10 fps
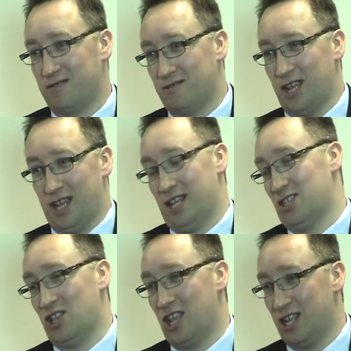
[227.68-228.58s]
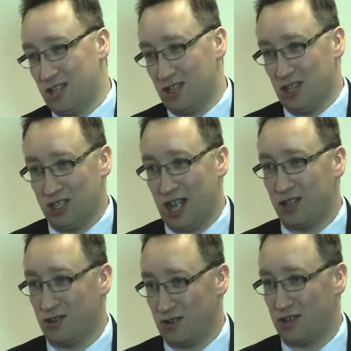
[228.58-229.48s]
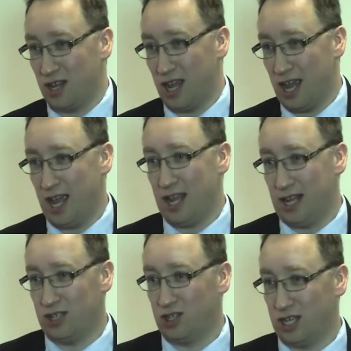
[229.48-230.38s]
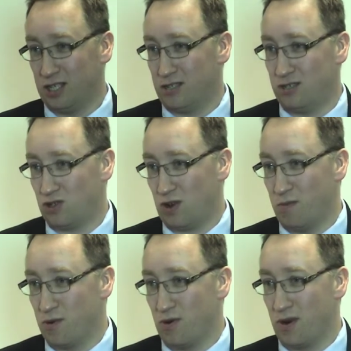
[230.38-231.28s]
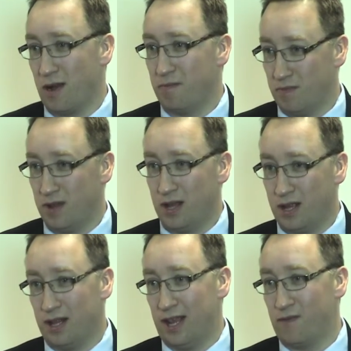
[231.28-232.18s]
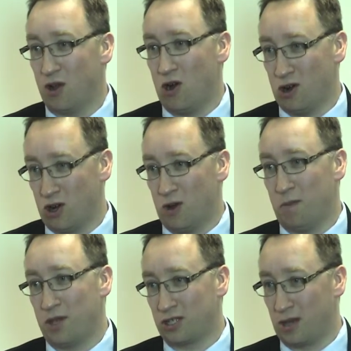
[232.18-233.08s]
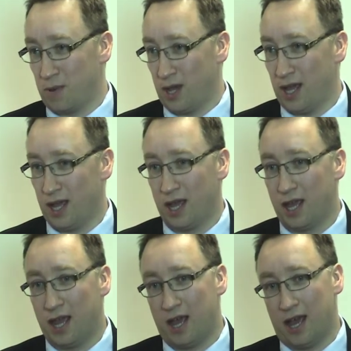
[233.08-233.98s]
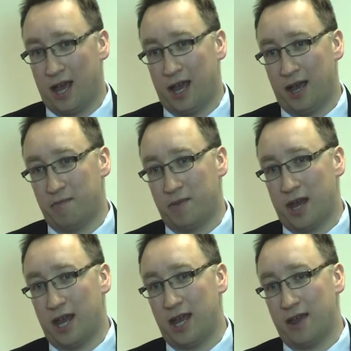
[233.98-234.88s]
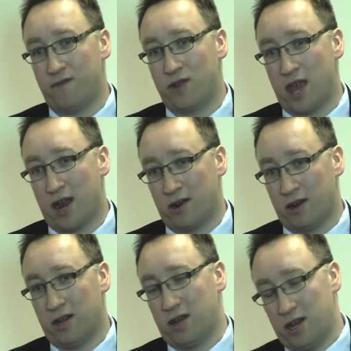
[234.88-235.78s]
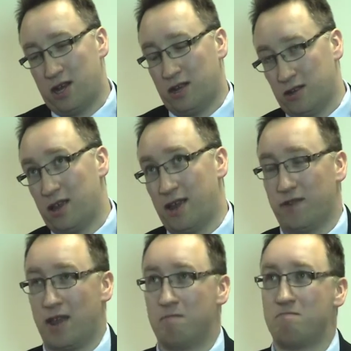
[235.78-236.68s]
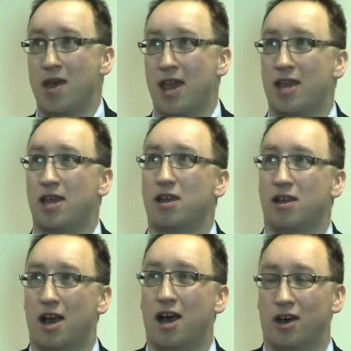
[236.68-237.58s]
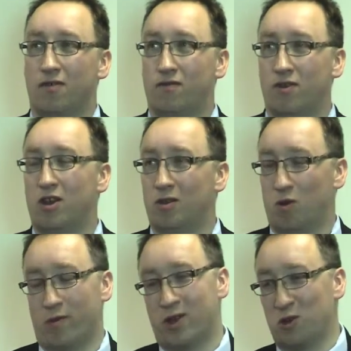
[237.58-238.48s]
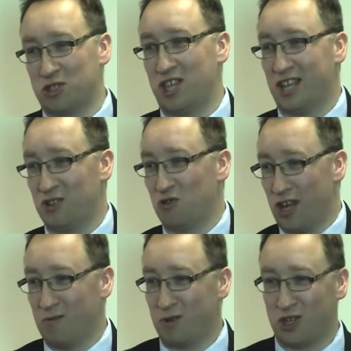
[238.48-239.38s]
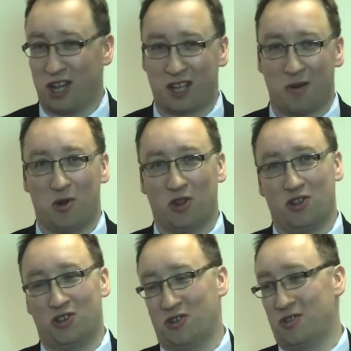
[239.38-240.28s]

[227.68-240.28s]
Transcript: That it's the standard NHS screening programme leaflet on colposcopy. If they may have what we call see and treat, which I'll come on to,